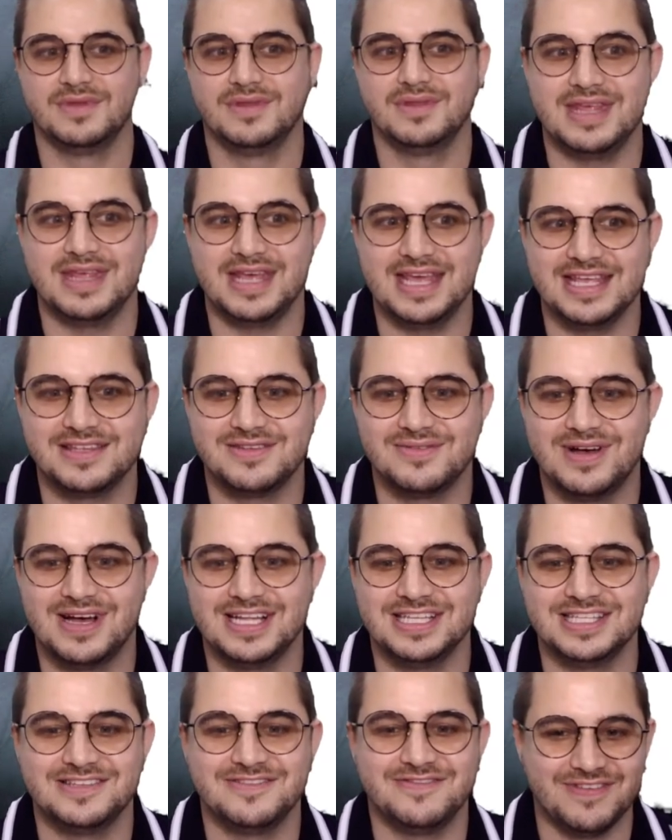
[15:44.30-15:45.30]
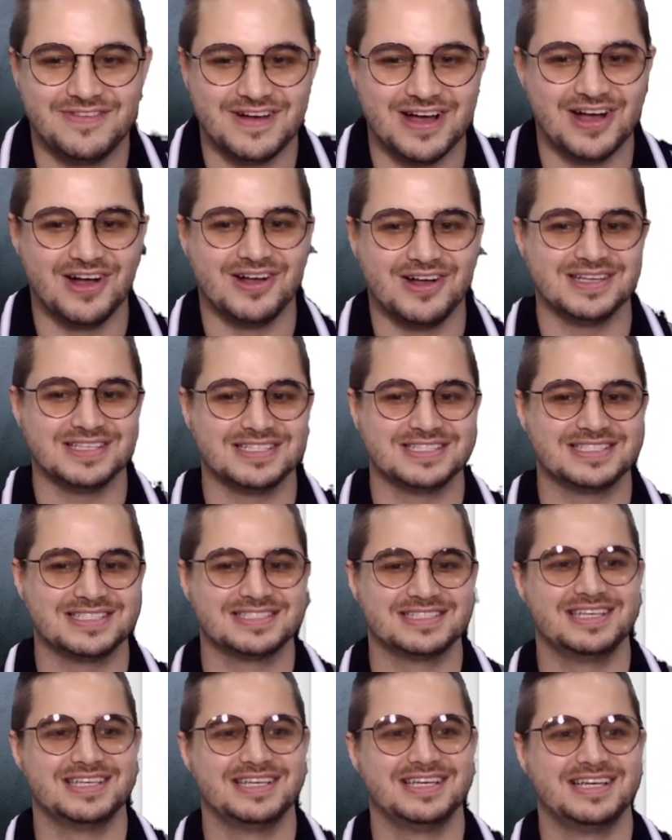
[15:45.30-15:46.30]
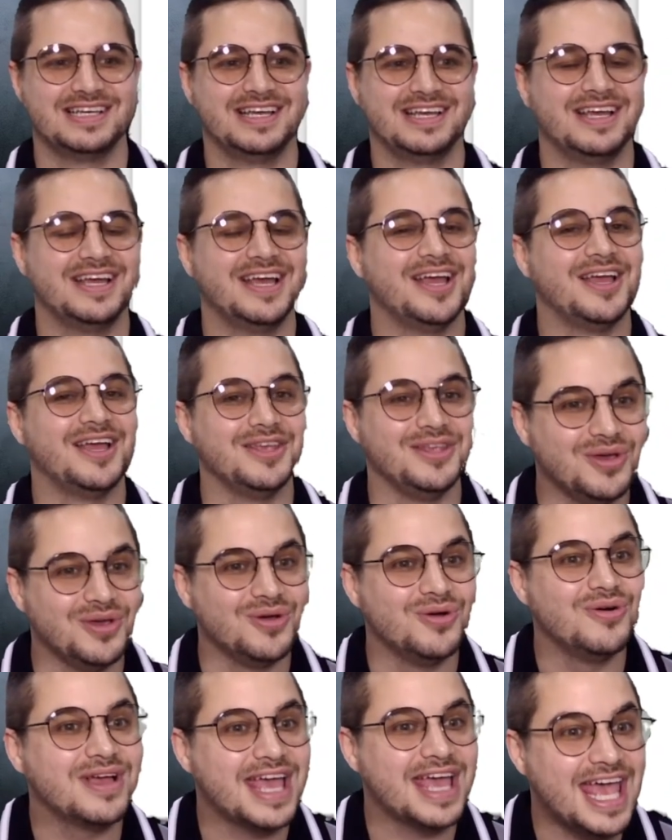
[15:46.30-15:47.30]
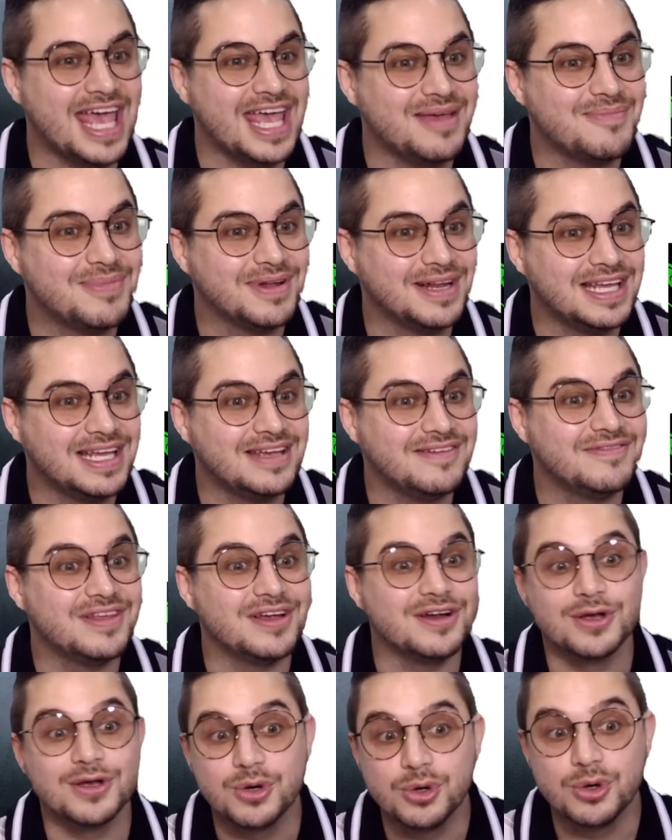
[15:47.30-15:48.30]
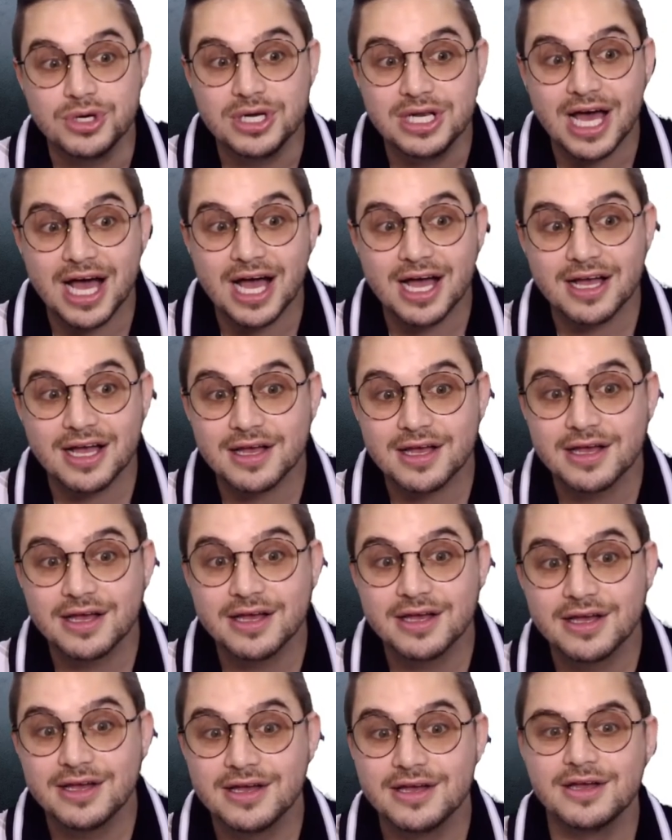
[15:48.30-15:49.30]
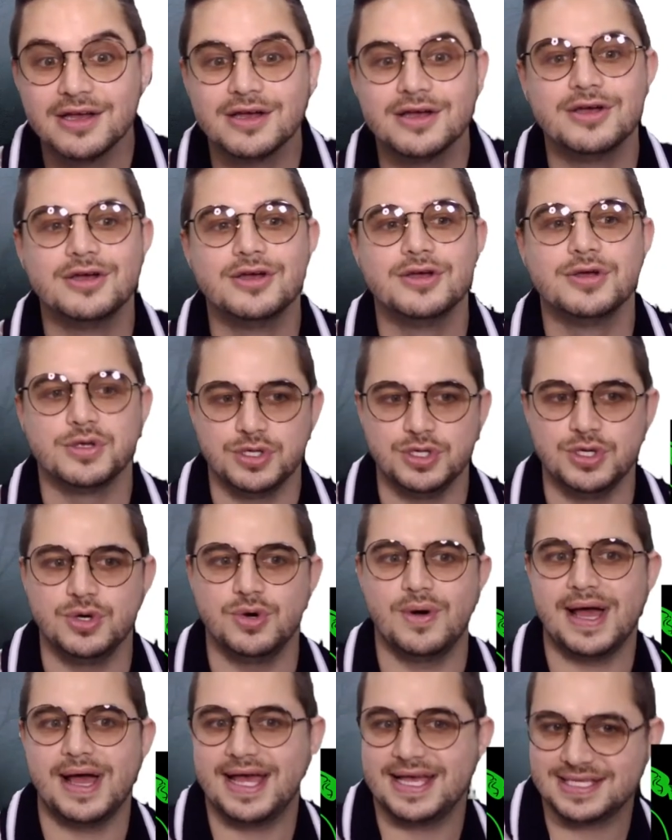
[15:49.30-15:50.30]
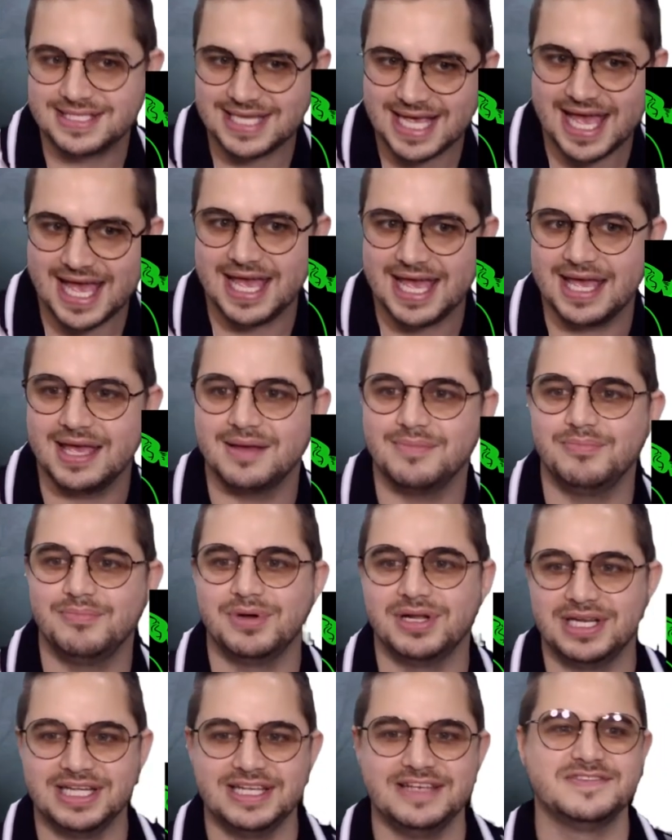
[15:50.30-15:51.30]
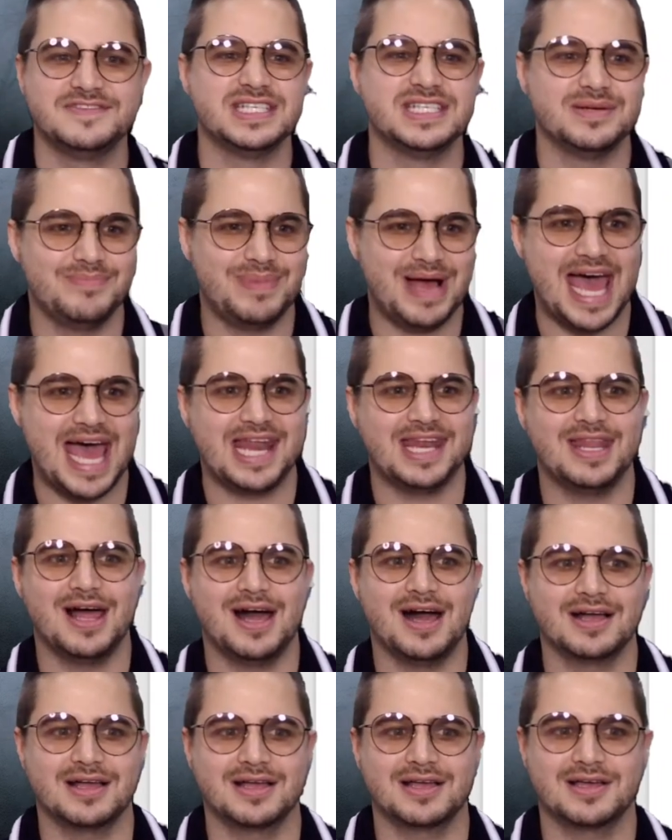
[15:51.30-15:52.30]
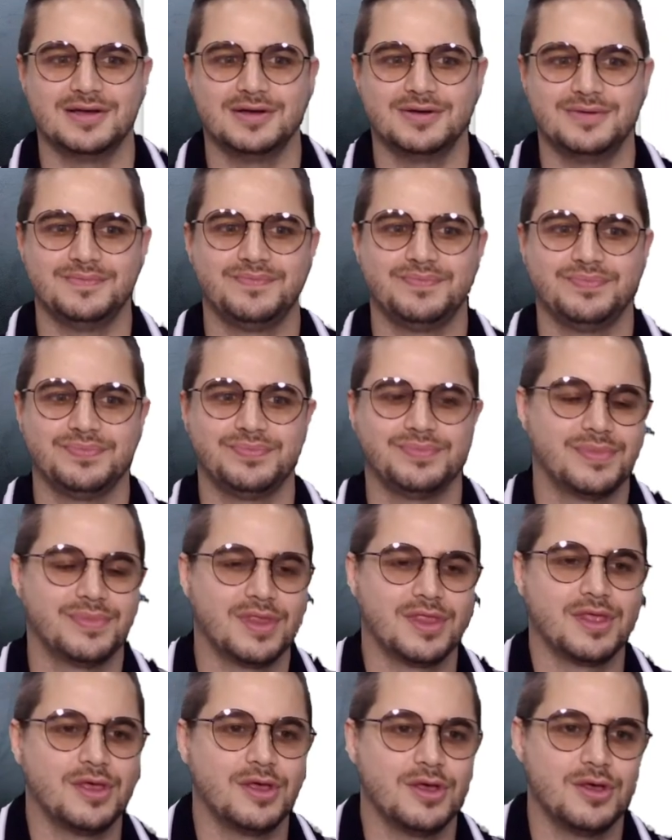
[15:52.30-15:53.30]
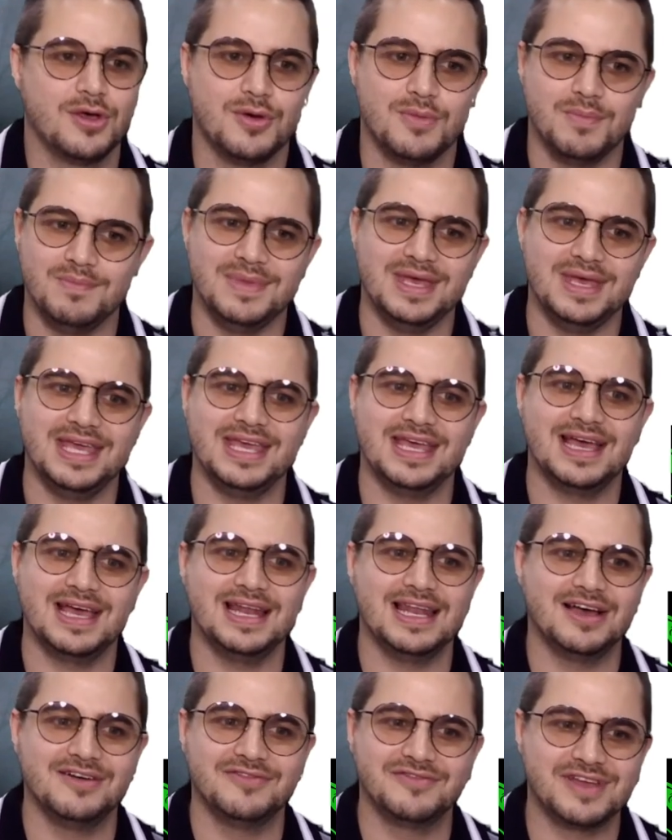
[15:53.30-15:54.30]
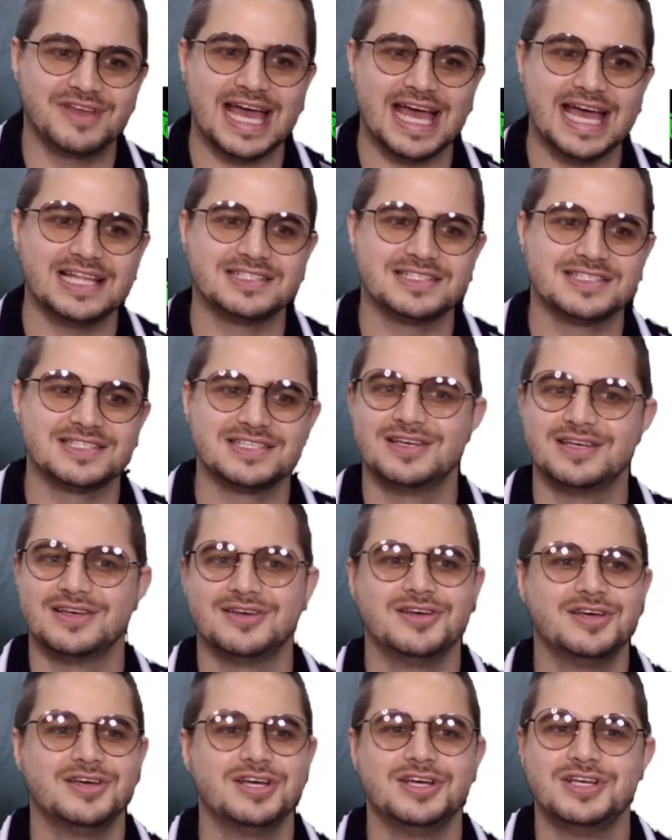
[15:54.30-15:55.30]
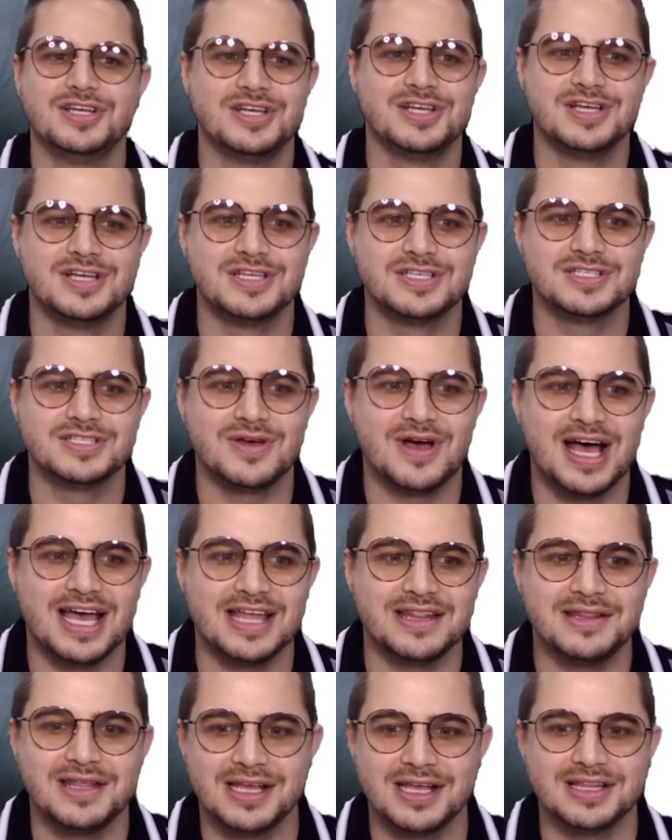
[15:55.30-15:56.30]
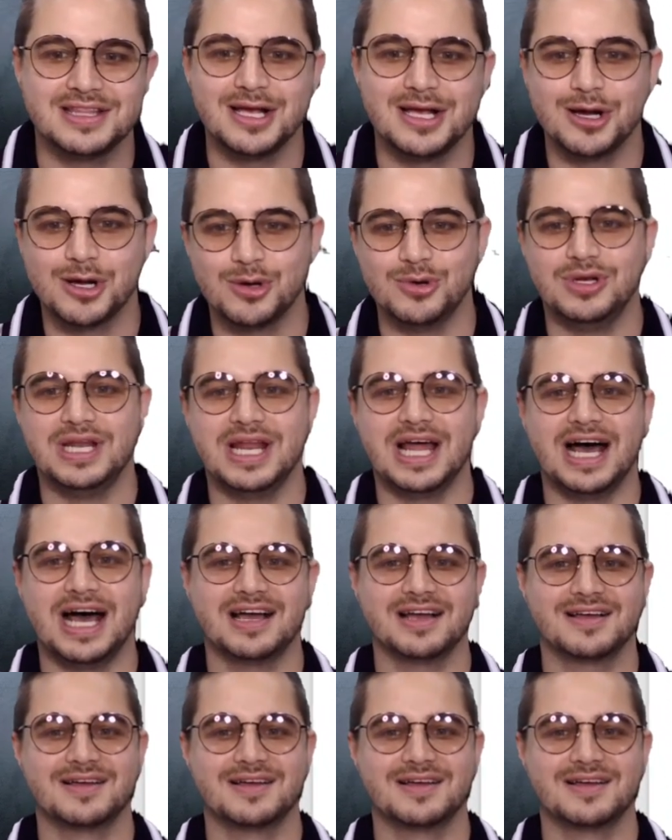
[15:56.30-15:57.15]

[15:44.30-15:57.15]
This one's false. UK believe they're good luck. USA believes they're bad luck. Me, I love cats, so I think they're good luck.